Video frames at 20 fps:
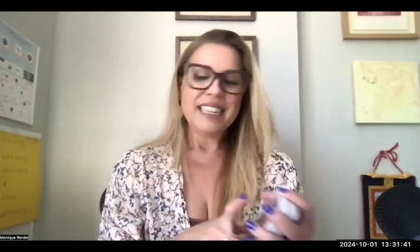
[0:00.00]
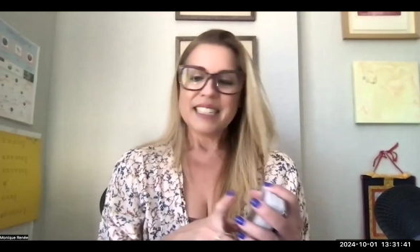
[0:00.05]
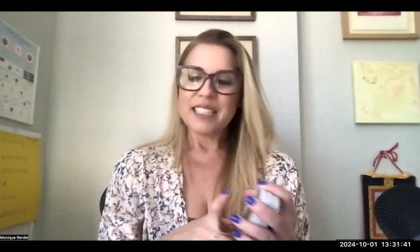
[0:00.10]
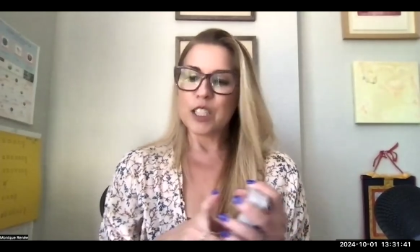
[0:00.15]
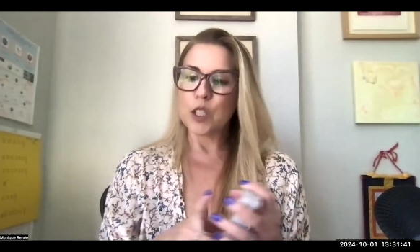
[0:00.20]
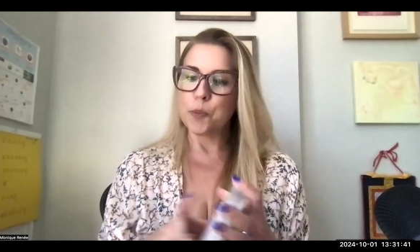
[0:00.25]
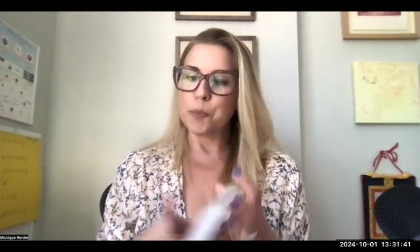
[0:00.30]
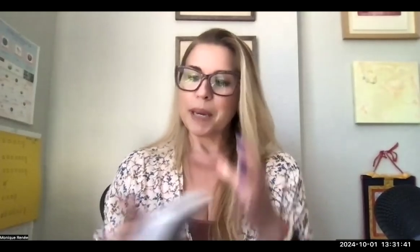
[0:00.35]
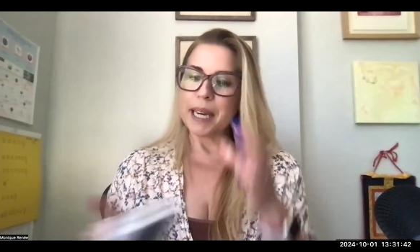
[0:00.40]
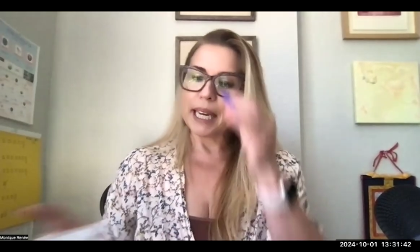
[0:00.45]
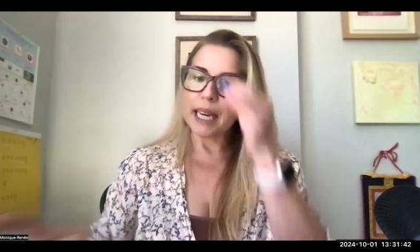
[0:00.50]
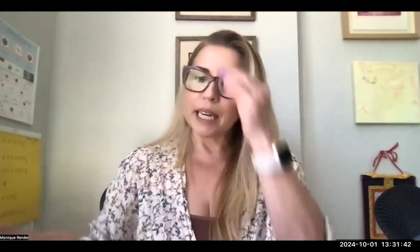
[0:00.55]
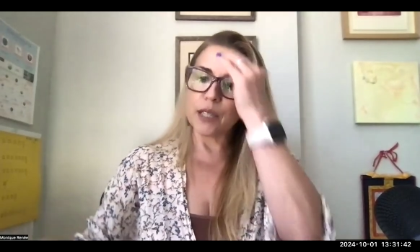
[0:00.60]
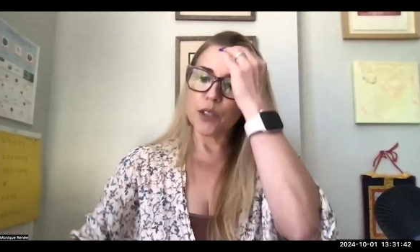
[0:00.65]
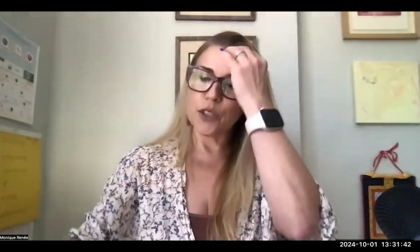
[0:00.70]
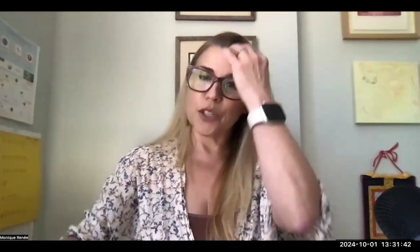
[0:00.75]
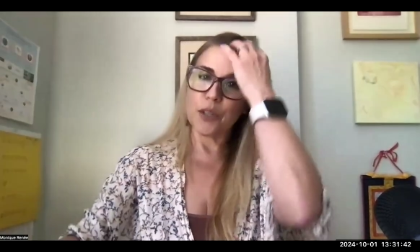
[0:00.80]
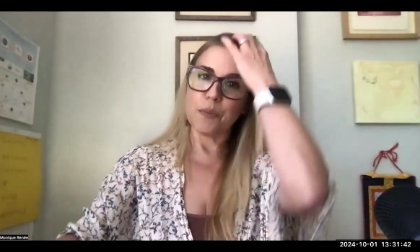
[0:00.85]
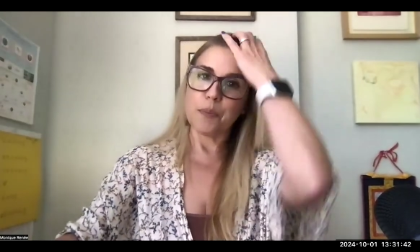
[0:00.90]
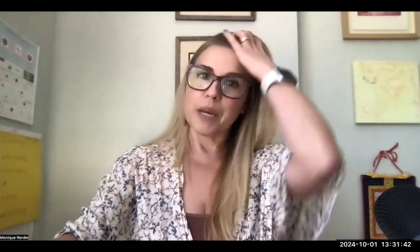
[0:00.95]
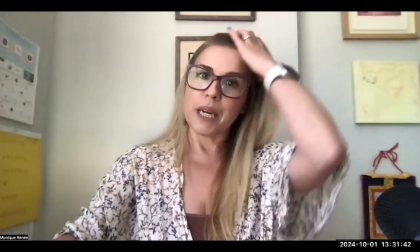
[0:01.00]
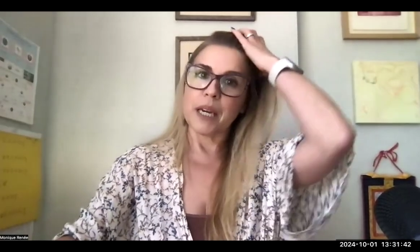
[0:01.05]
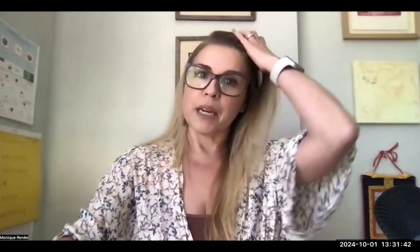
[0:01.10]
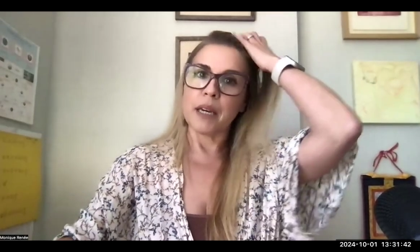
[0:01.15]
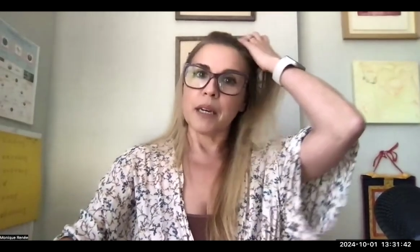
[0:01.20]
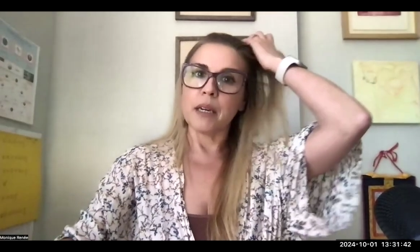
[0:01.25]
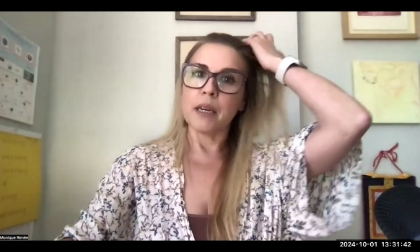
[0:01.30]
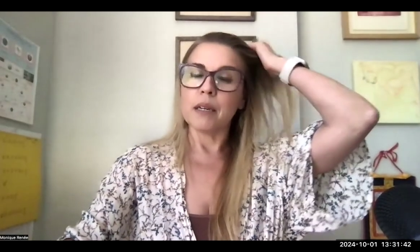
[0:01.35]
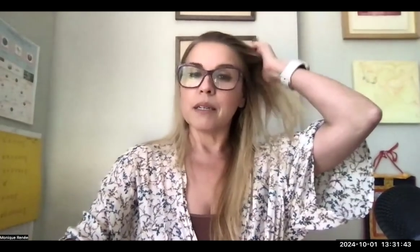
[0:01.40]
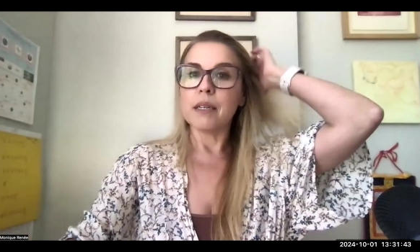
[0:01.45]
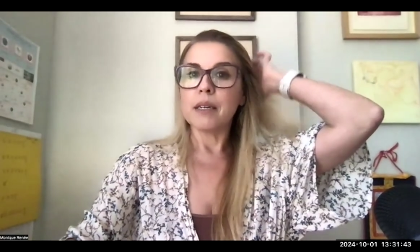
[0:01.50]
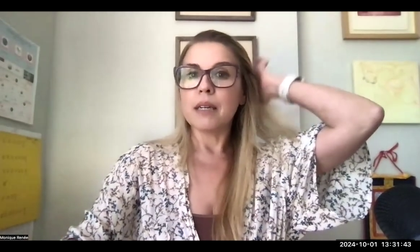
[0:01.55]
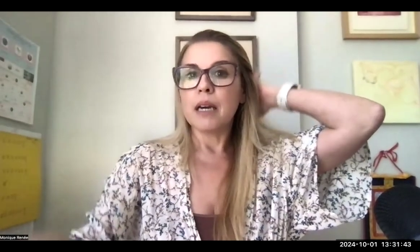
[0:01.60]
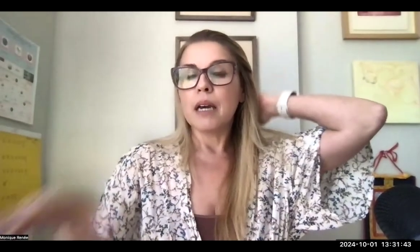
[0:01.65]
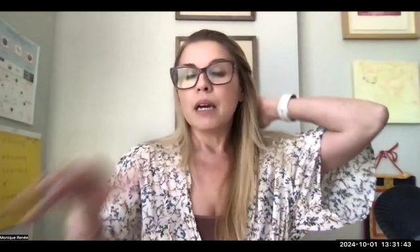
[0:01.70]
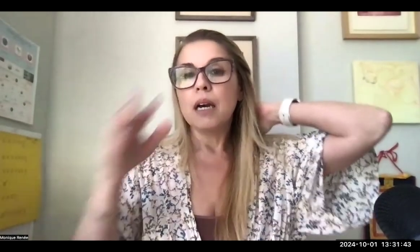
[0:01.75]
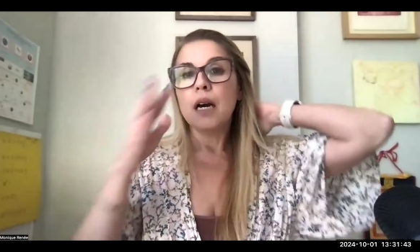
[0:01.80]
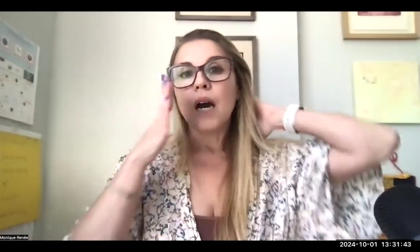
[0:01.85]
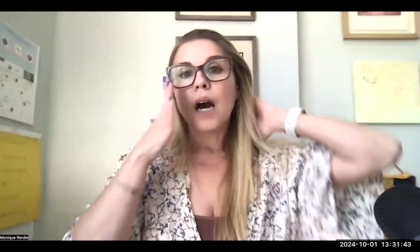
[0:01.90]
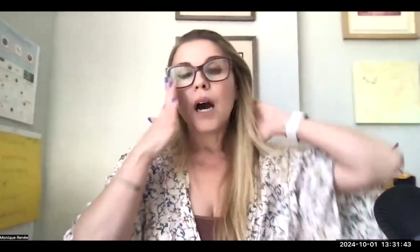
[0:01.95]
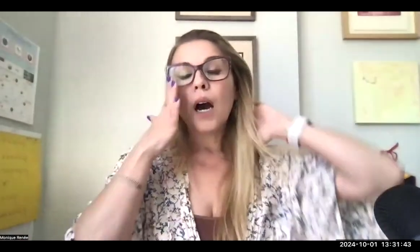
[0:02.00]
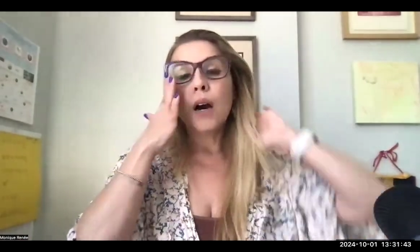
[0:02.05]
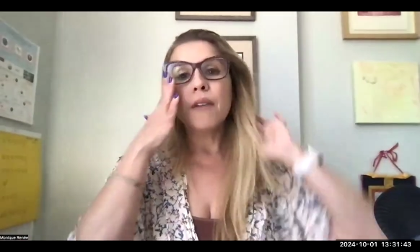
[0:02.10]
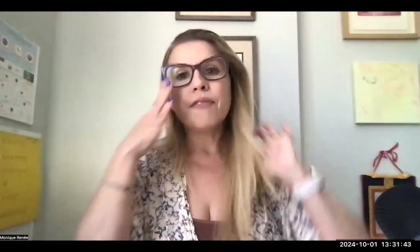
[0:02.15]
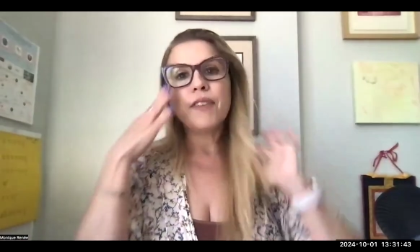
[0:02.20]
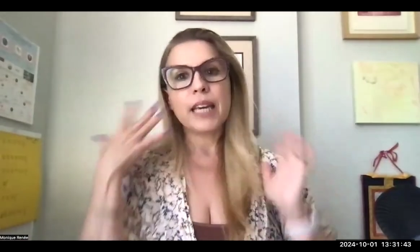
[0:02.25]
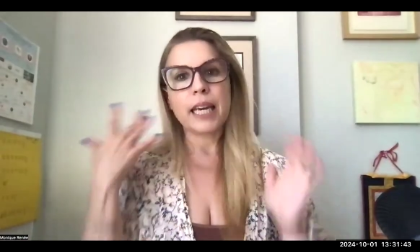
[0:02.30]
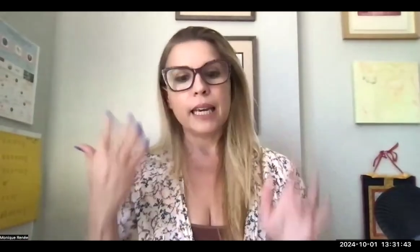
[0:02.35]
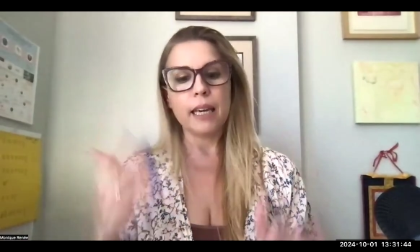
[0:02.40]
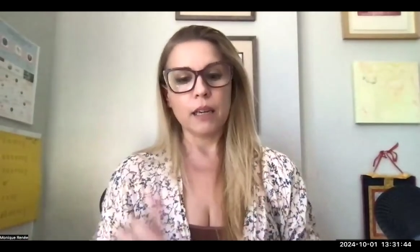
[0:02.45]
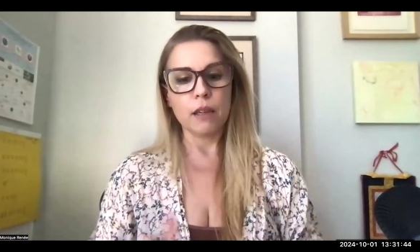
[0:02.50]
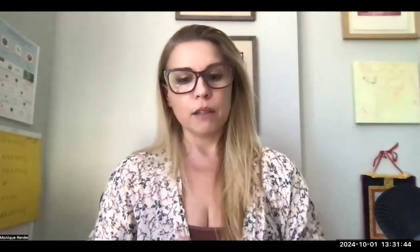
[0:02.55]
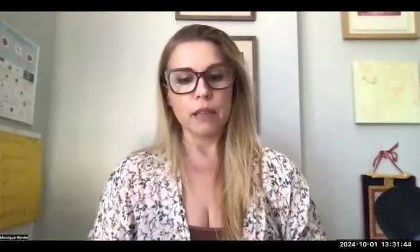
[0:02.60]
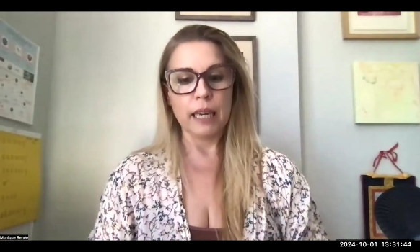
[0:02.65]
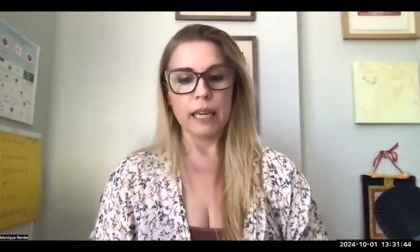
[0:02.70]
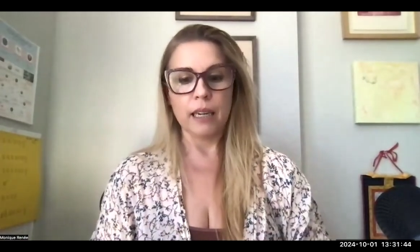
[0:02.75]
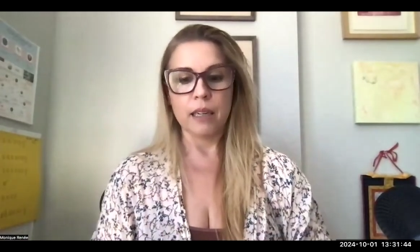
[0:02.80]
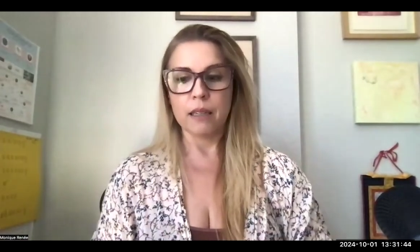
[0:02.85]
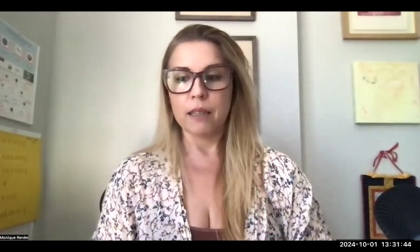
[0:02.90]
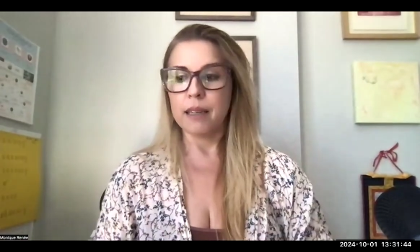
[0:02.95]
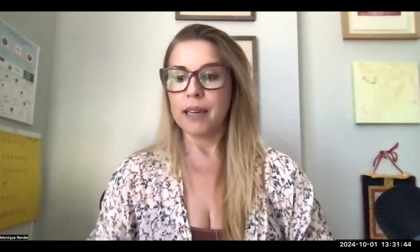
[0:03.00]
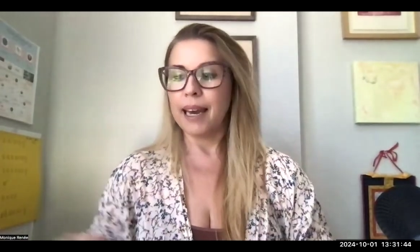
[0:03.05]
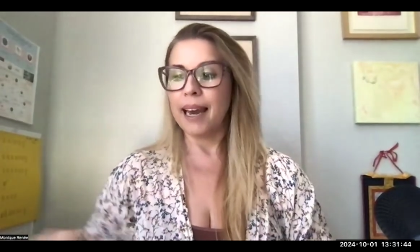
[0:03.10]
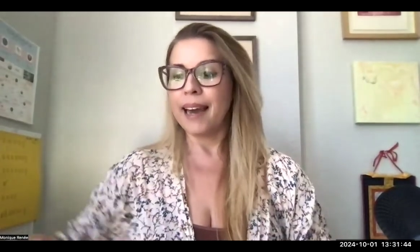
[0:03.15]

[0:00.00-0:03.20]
speaking to me of healing.